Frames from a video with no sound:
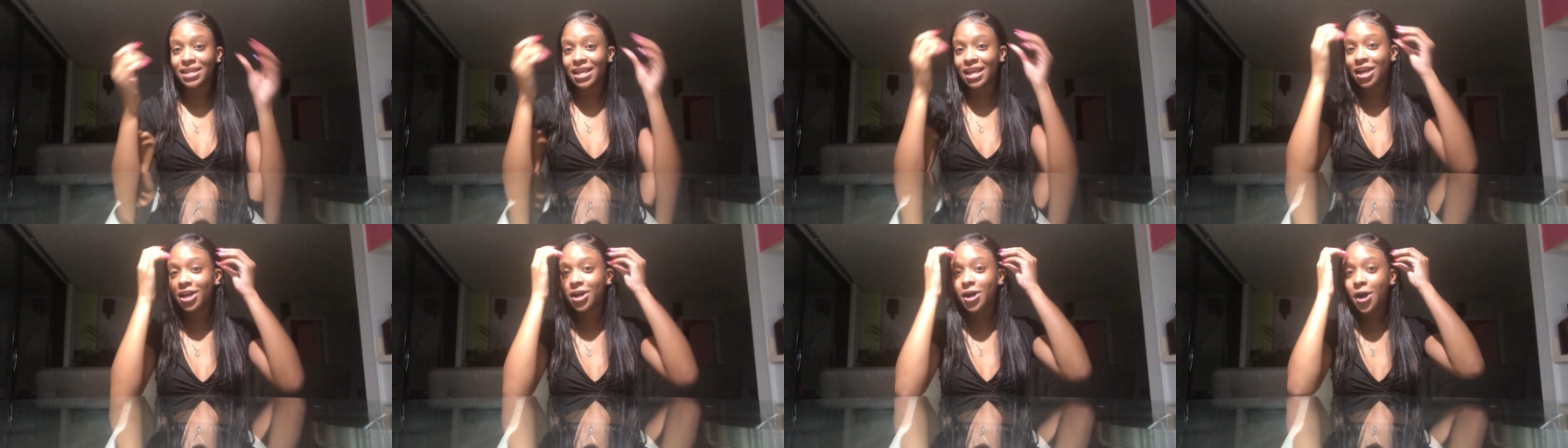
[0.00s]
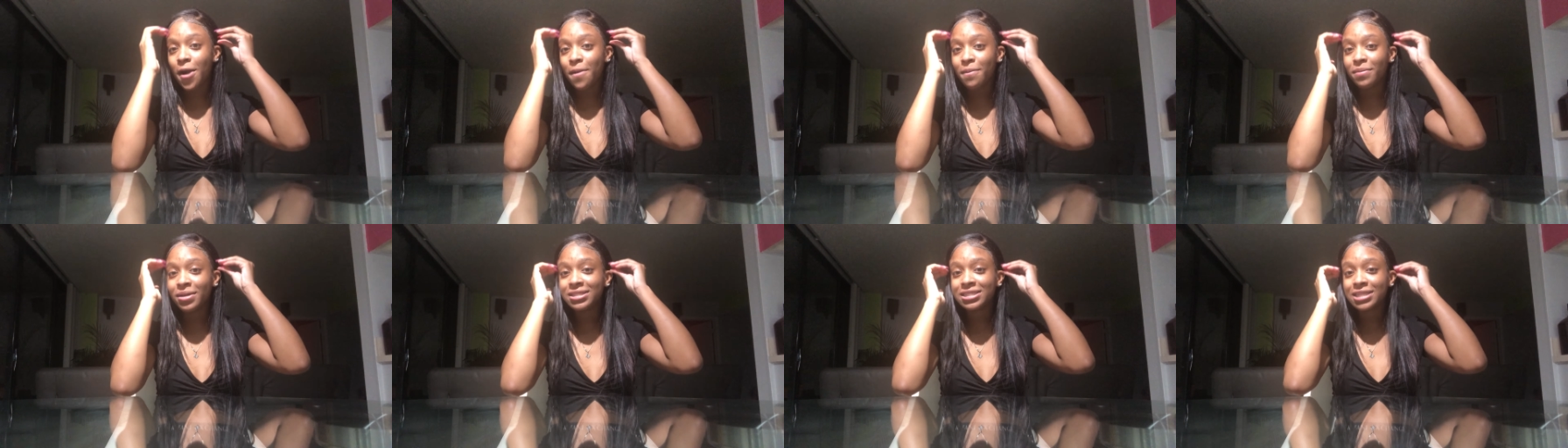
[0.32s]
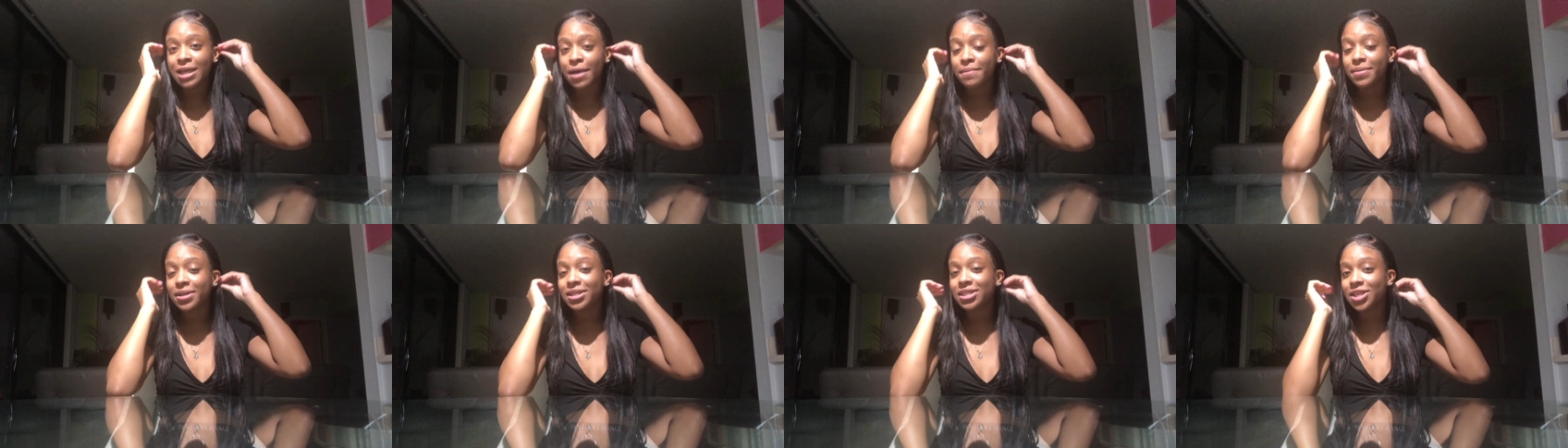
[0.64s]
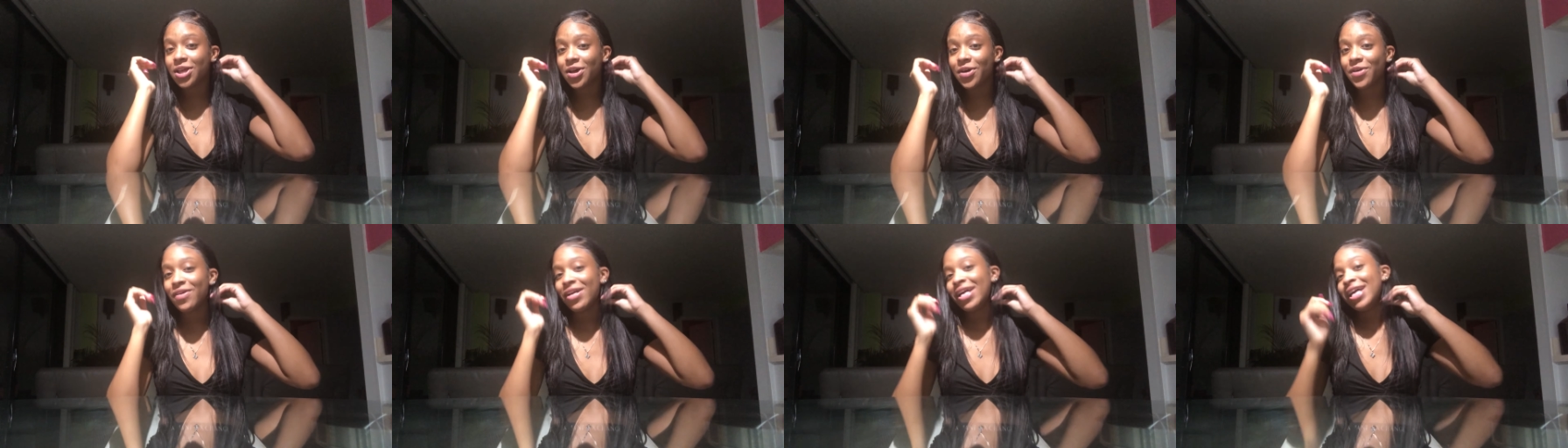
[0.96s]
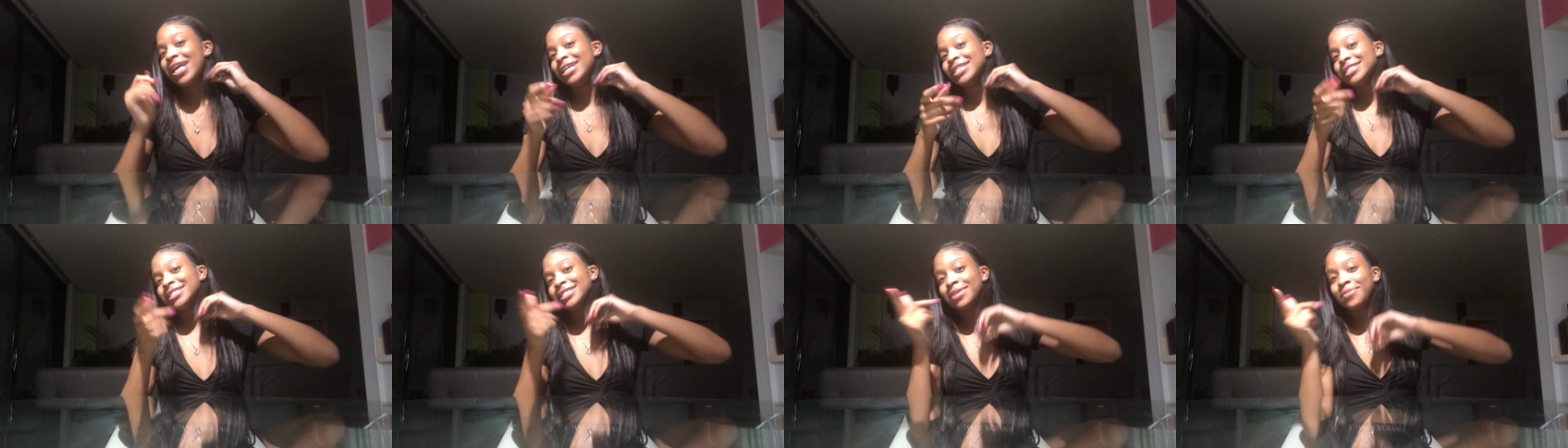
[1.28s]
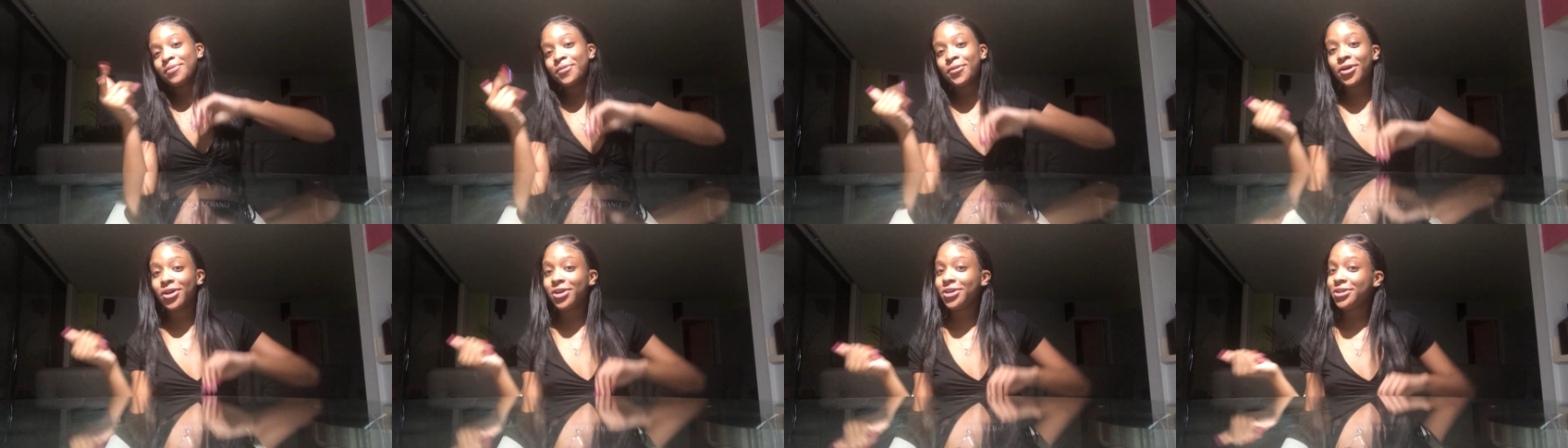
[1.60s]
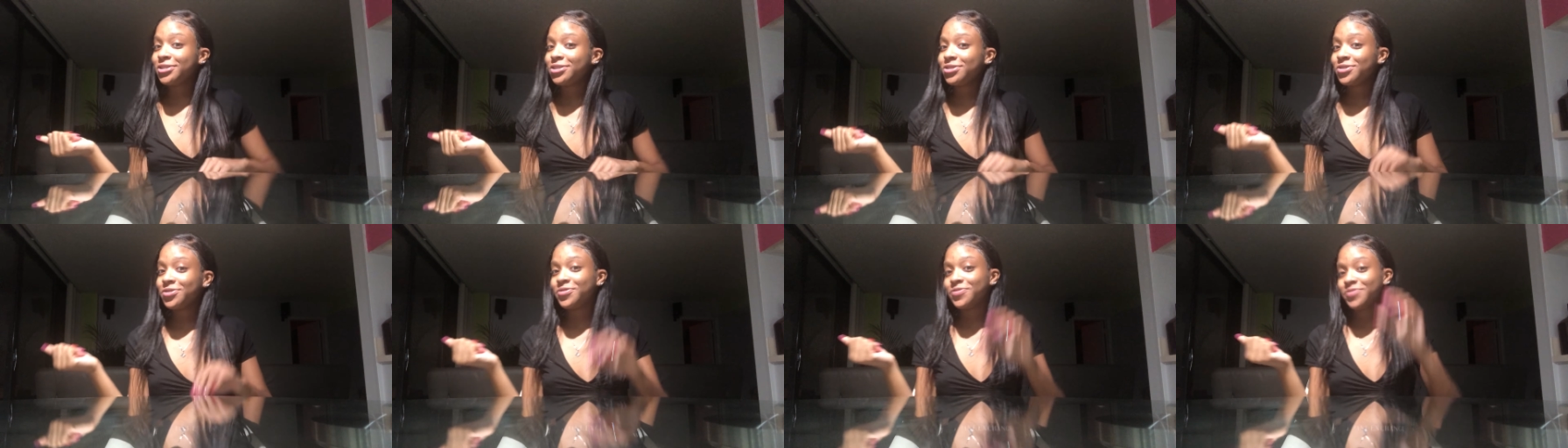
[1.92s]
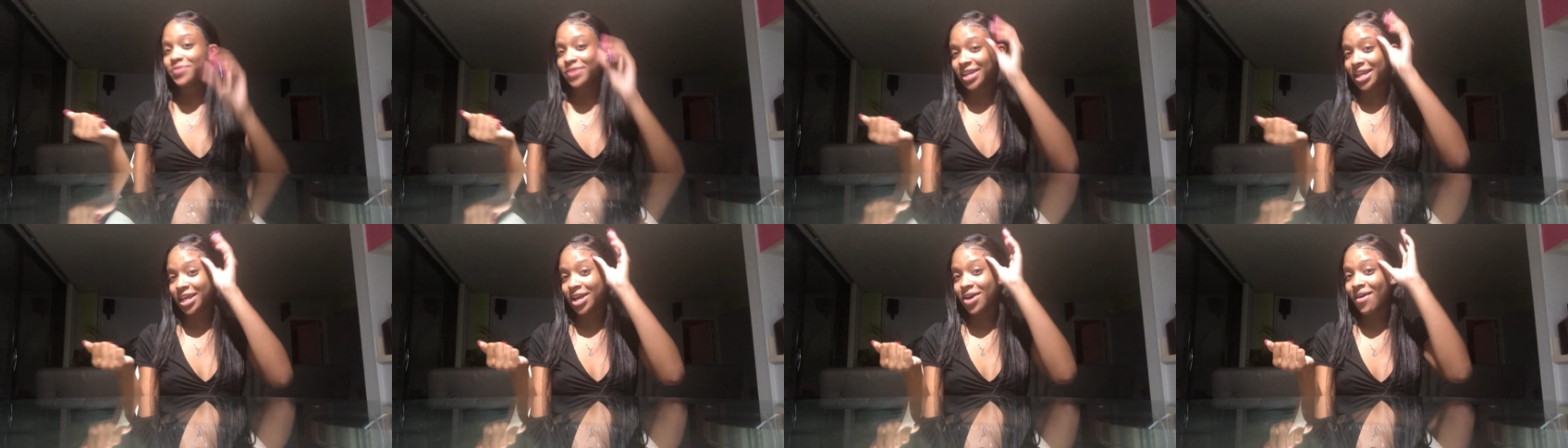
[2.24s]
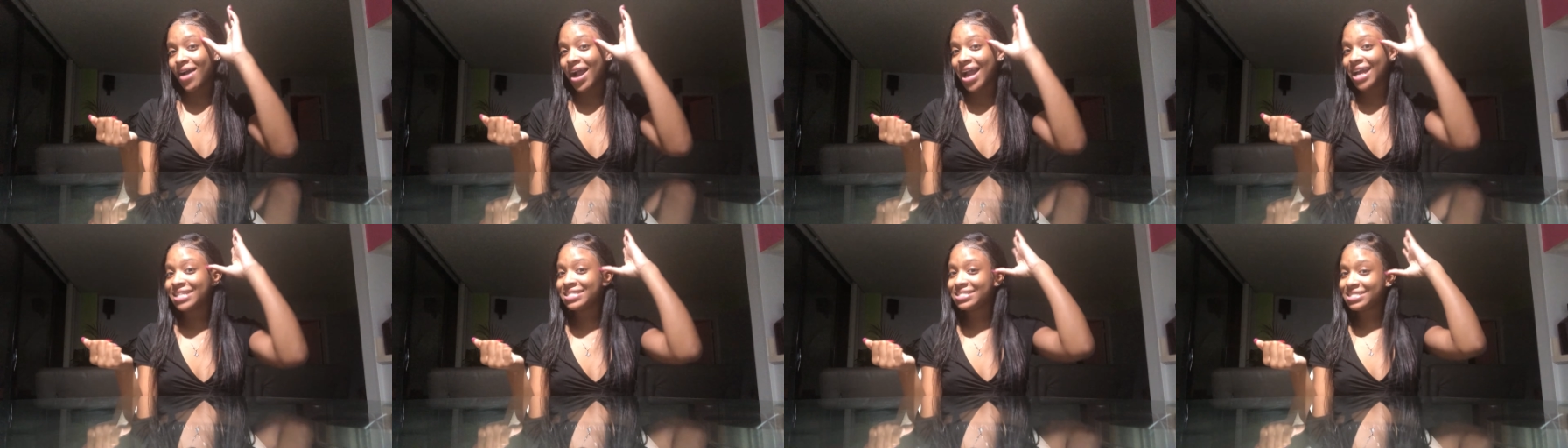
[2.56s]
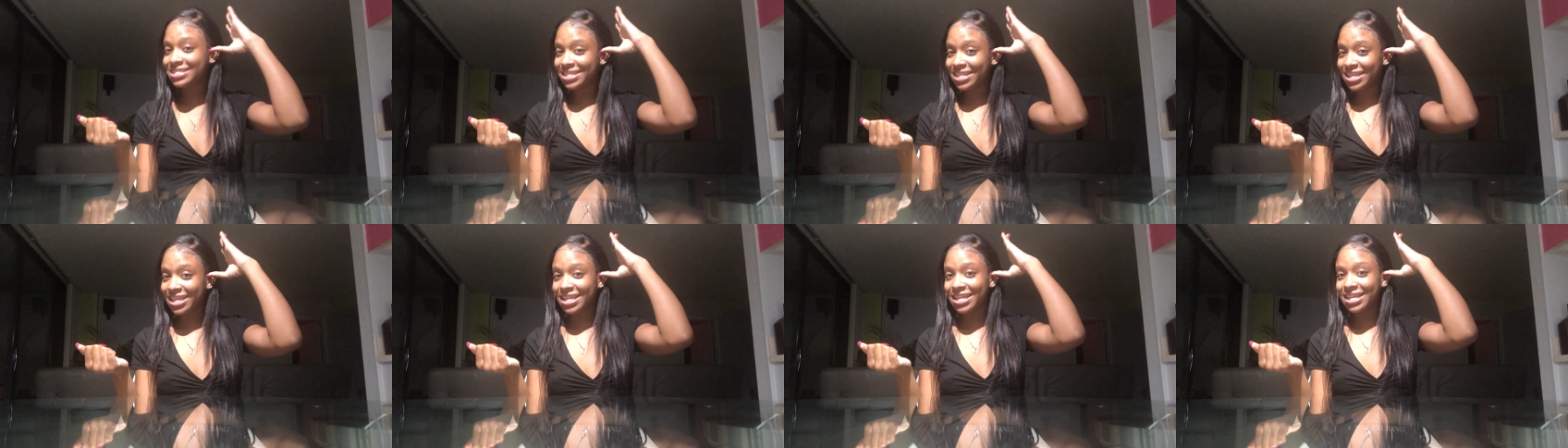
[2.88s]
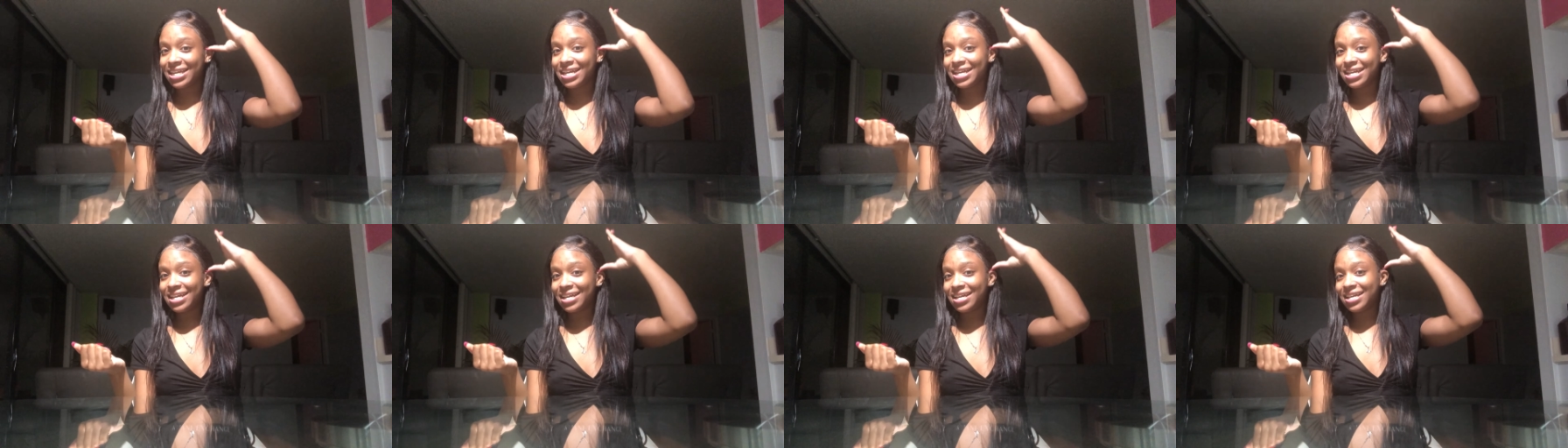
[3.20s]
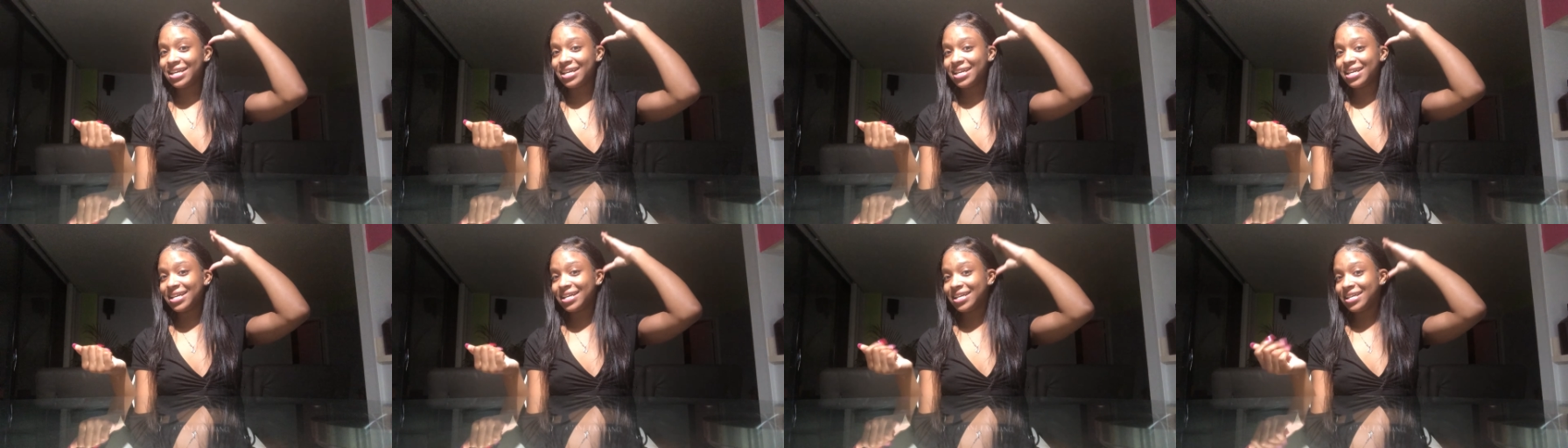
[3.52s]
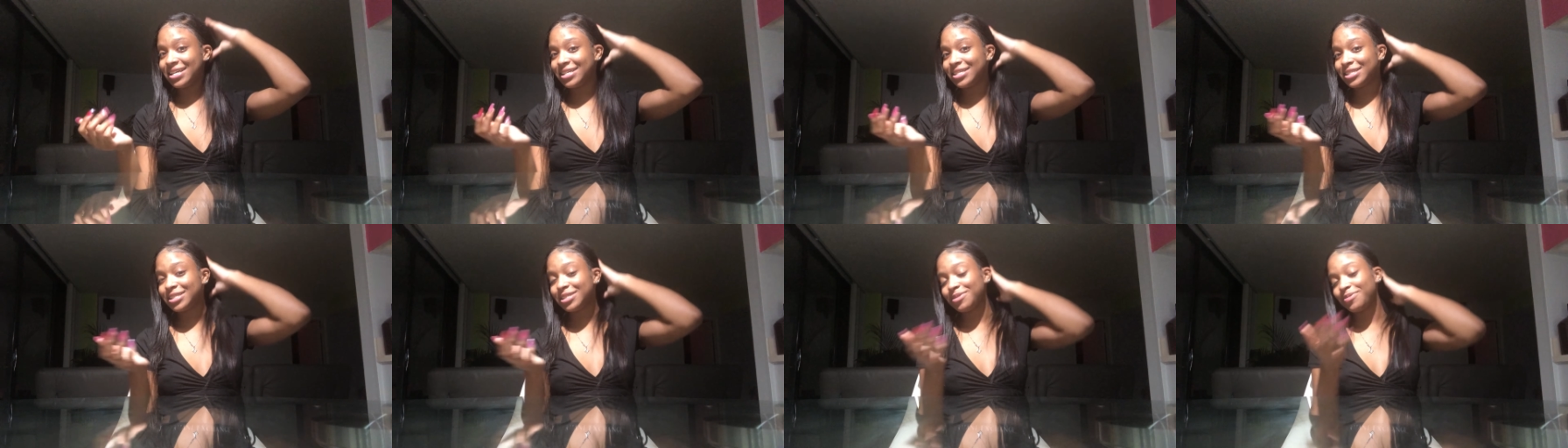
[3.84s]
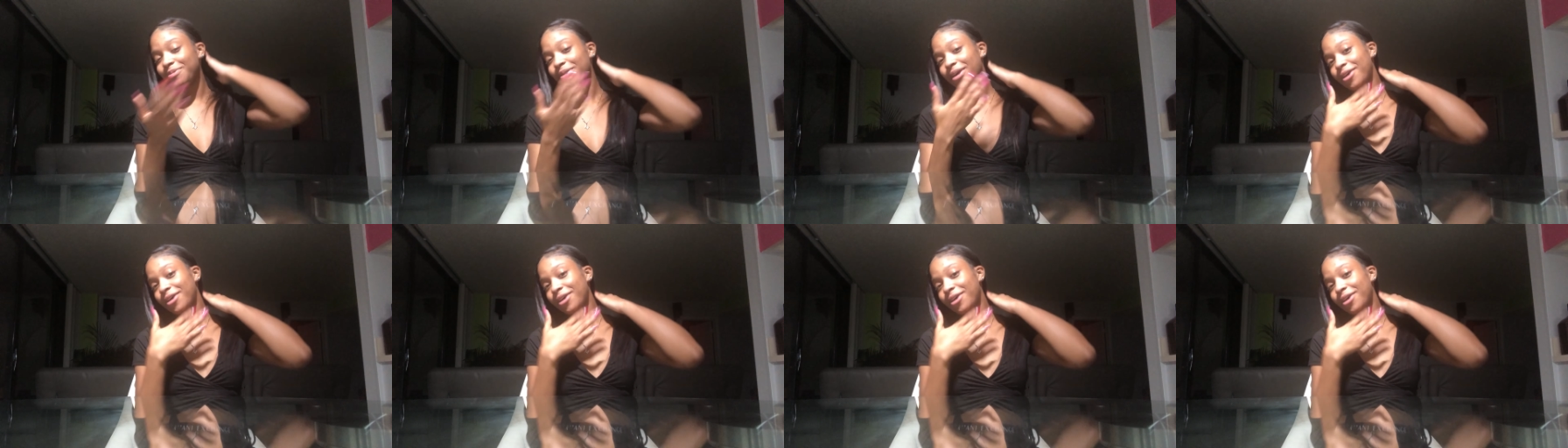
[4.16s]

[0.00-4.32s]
And comment down below some more YouTube video ideas.